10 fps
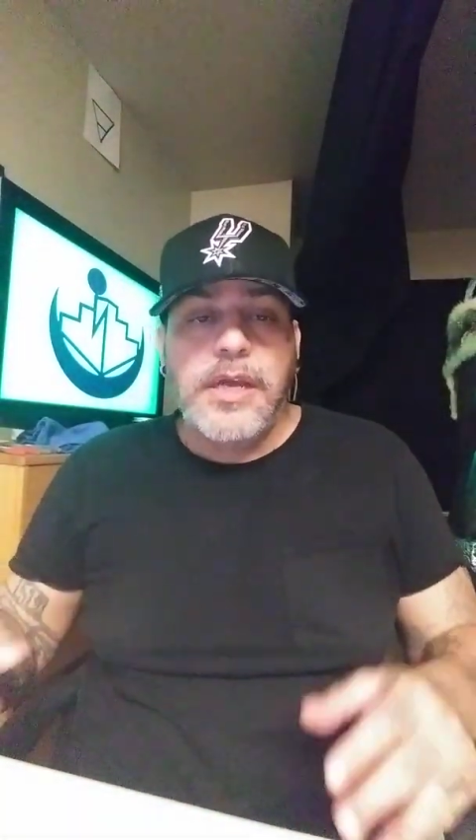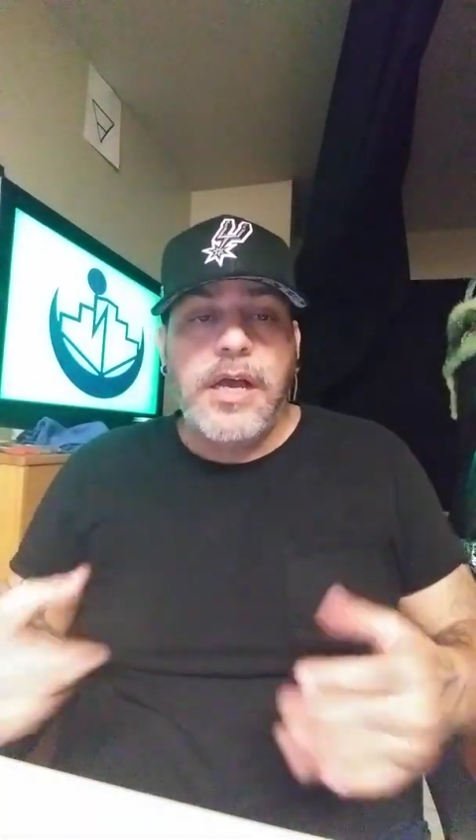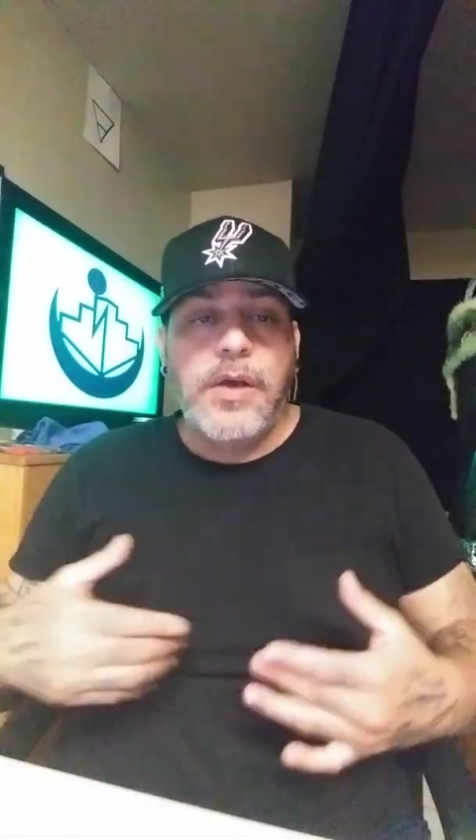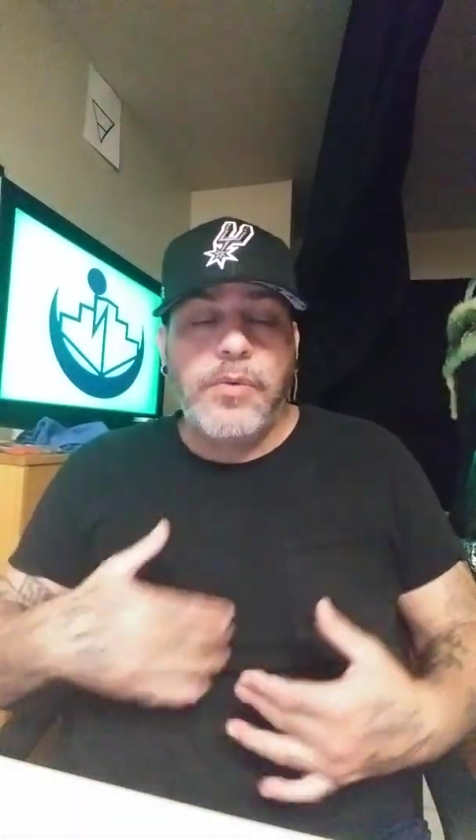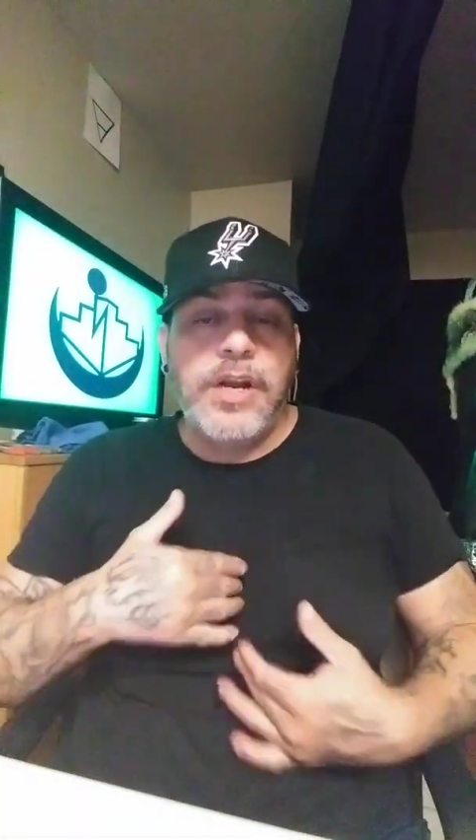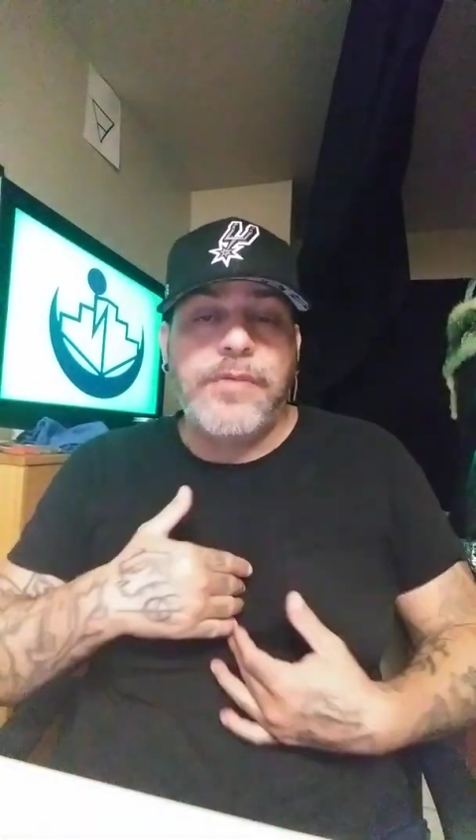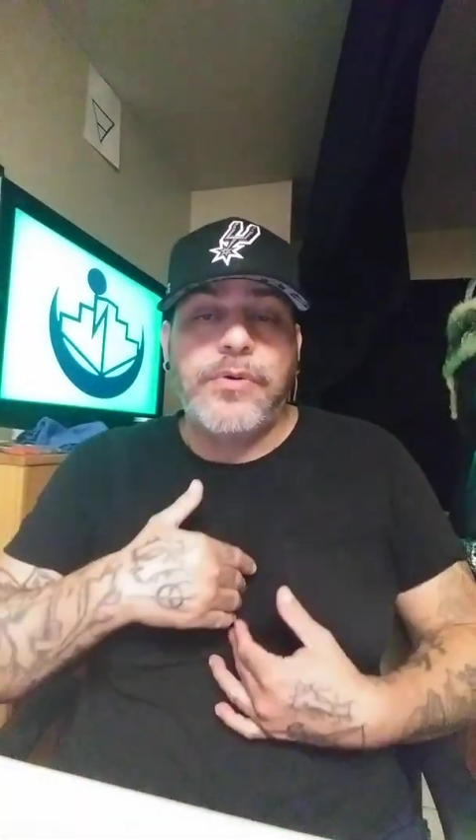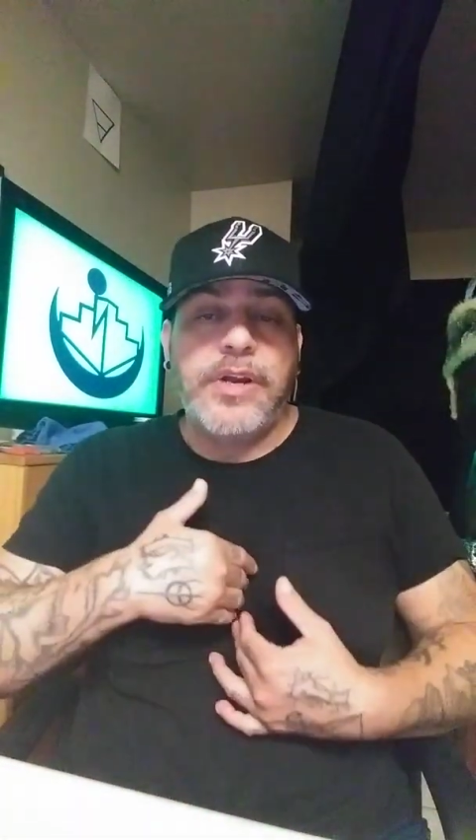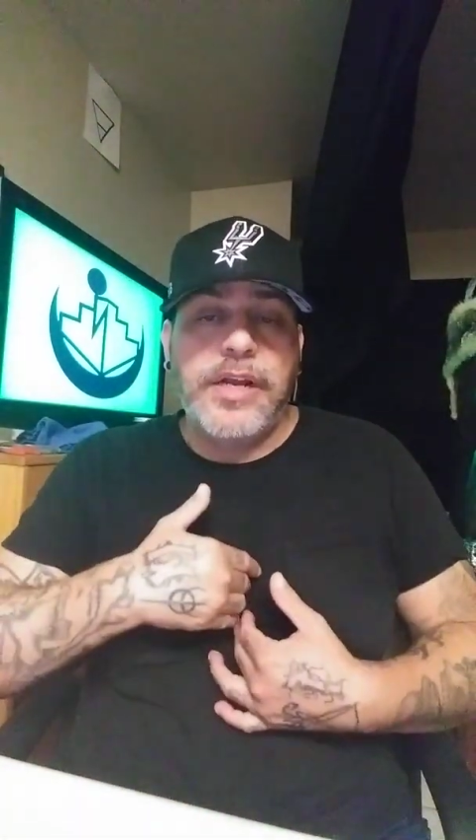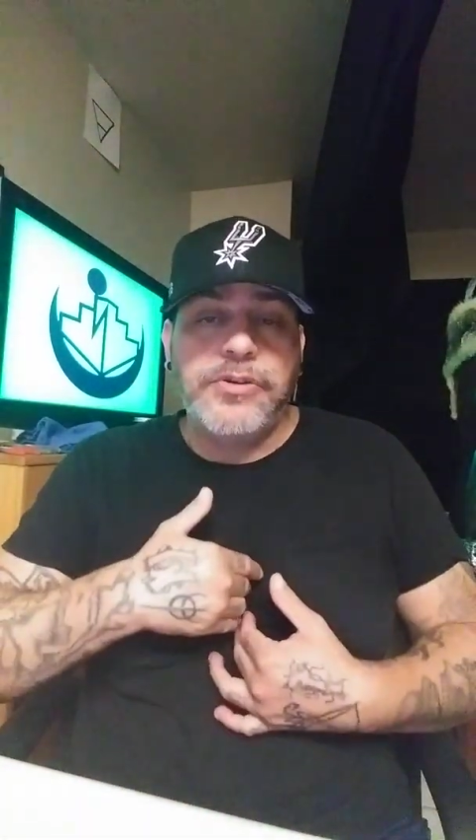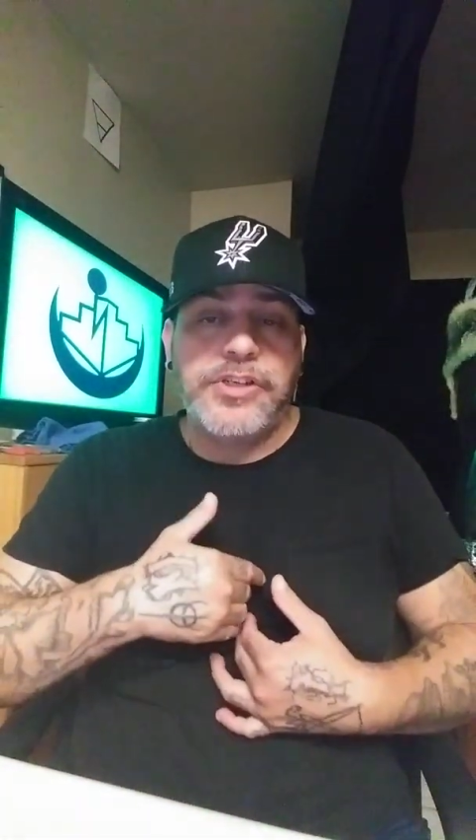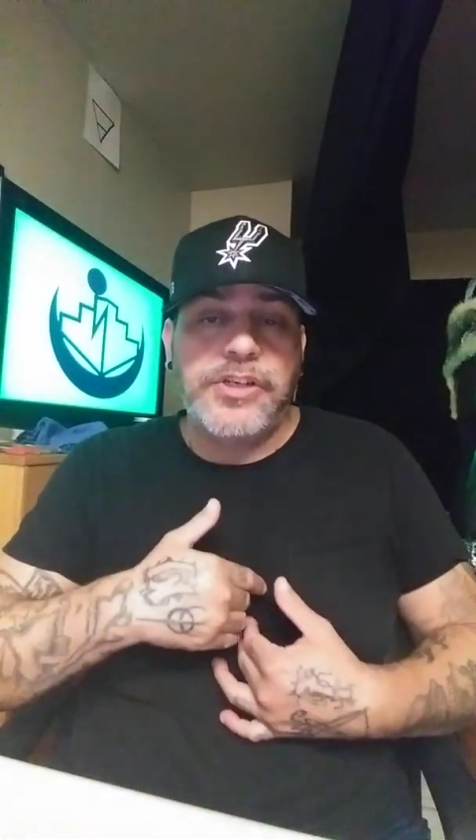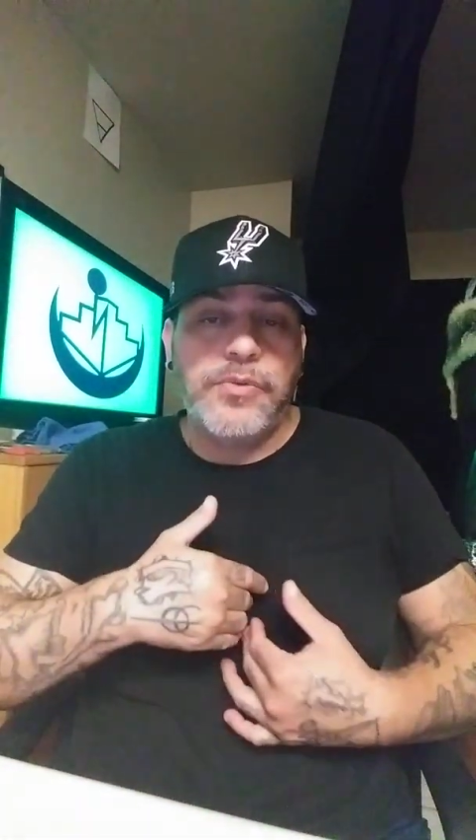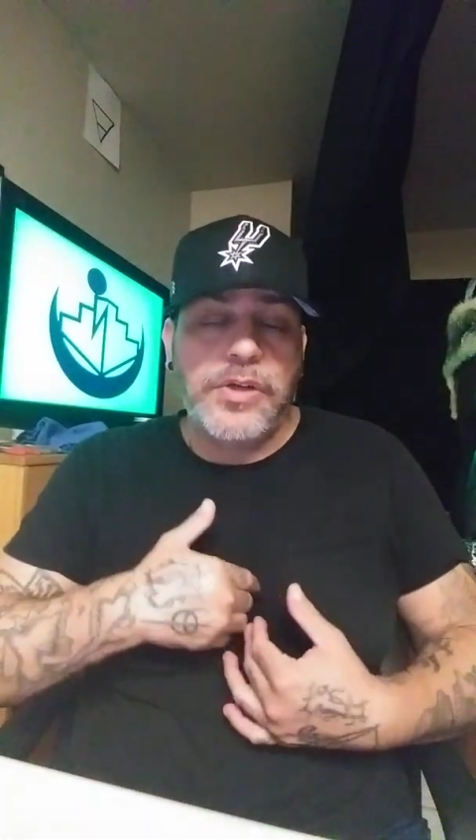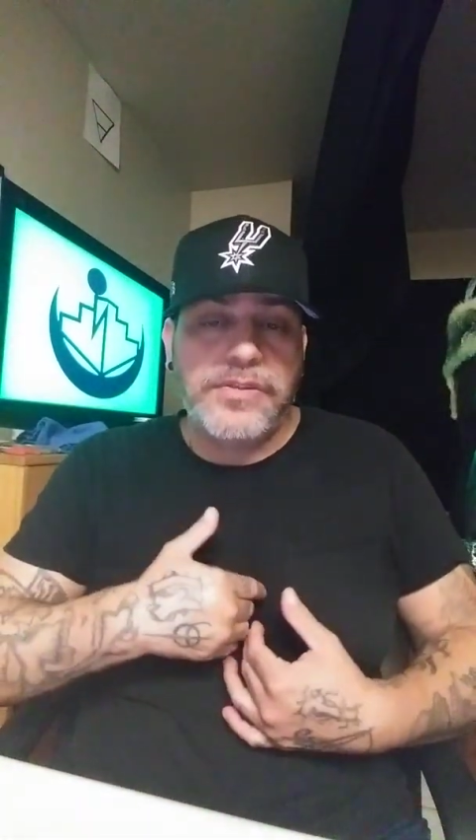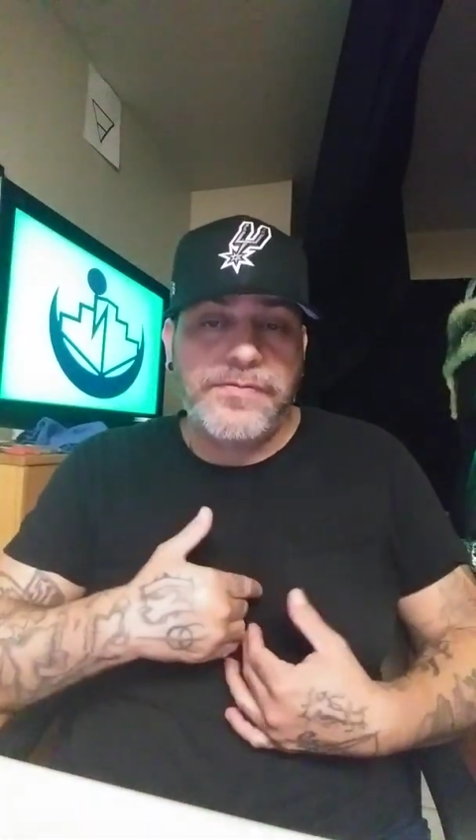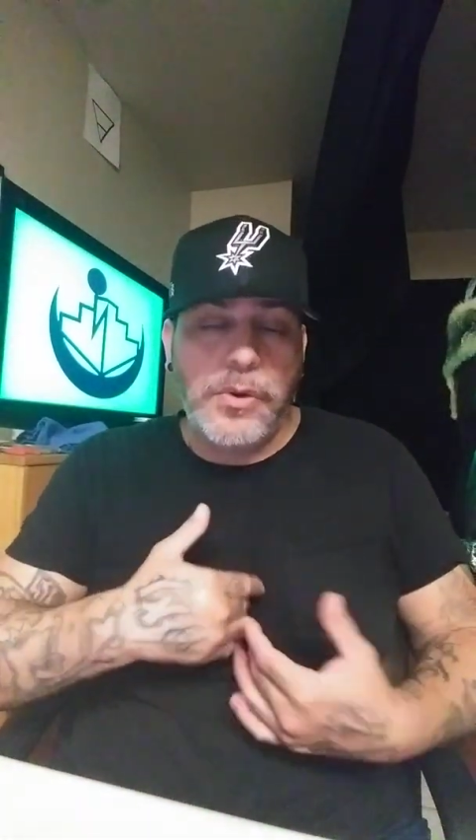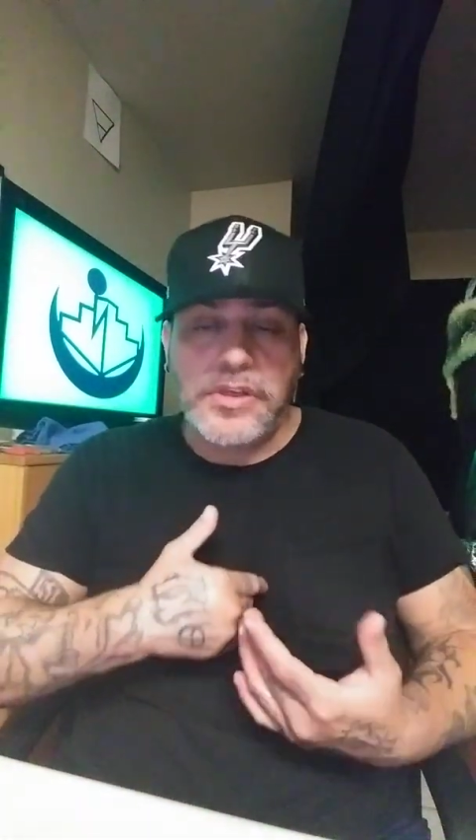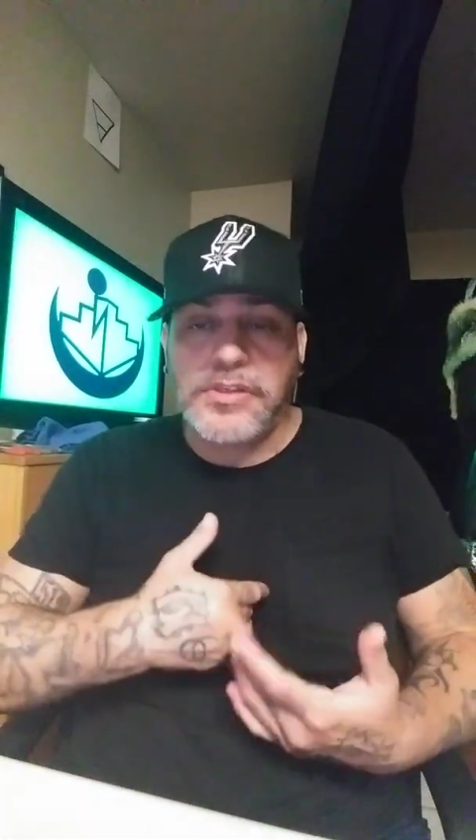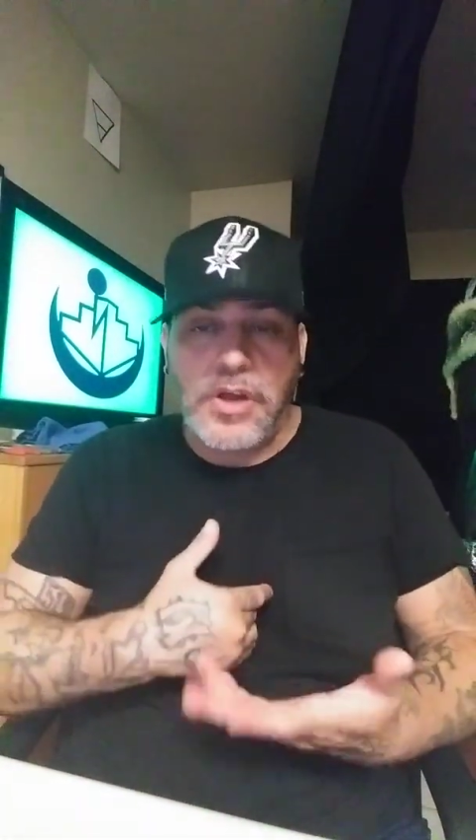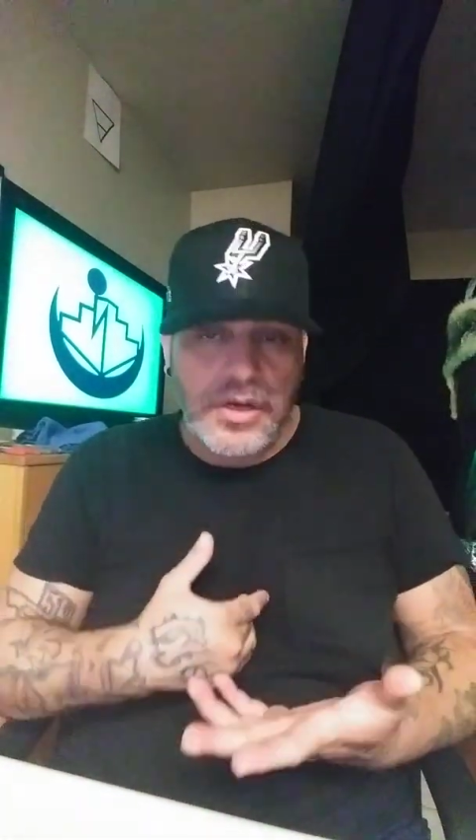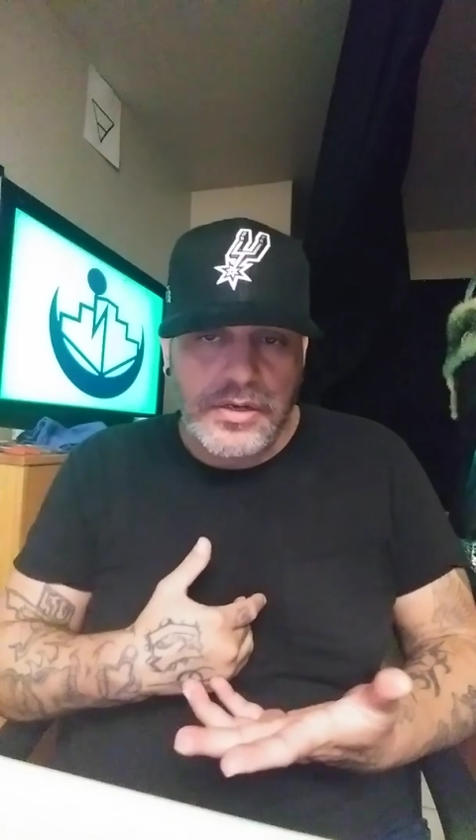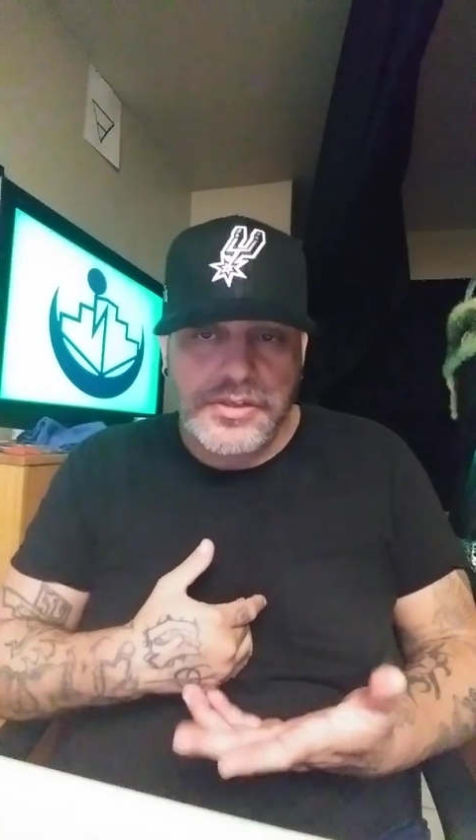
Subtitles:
whatever energy you want to focus on.